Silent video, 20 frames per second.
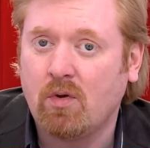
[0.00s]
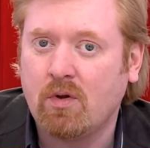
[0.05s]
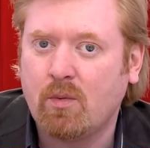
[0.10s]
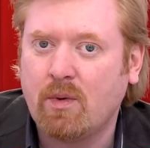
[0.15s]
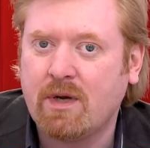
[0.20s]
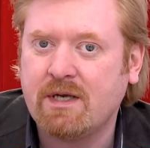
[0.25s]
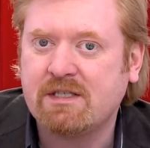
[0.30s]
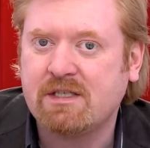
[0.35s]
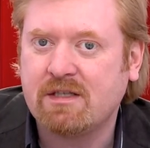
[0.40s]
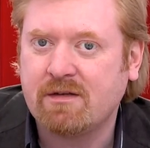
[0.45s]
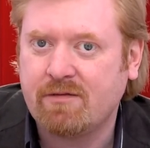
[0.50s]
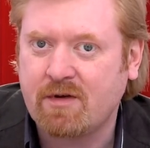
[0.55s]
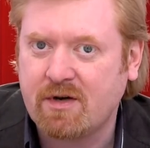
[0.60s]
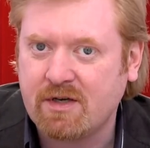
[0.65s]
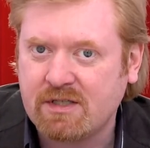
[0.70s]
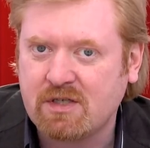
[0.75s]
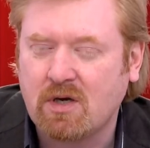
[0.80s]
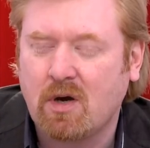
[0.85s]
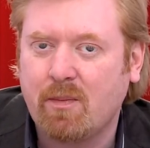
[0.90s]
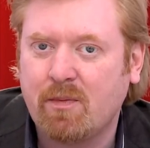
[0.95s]
the way to the very
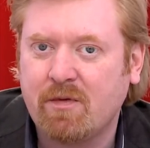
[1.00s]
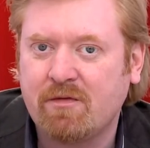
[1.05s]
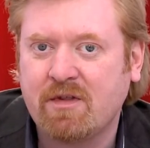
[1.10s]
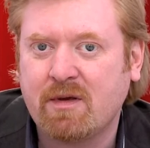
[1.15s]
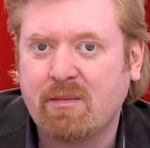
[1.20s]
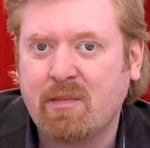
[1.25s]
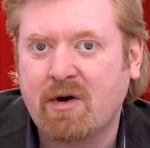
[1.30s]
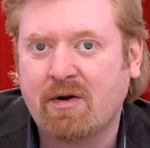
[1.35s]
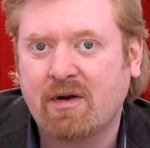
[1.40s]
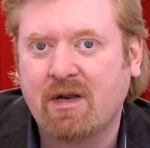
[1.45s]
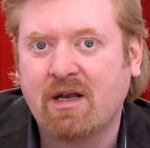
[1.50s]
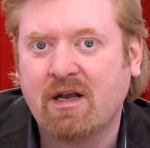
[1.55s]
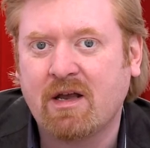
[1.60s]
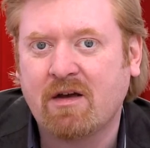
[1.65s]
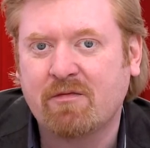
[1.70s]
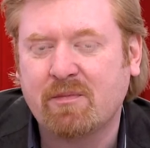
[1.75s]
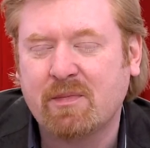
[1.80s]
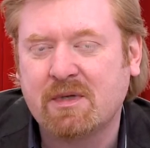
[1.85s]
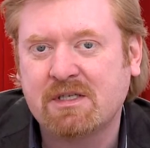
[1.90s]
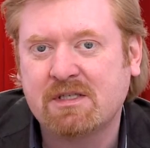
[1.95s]
top of the American
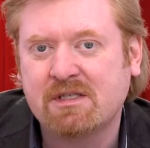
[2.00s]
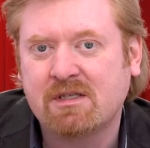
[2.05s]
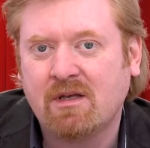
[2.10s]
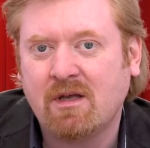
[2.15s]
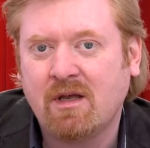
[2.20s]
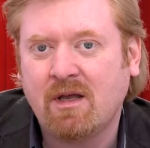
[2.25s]
government.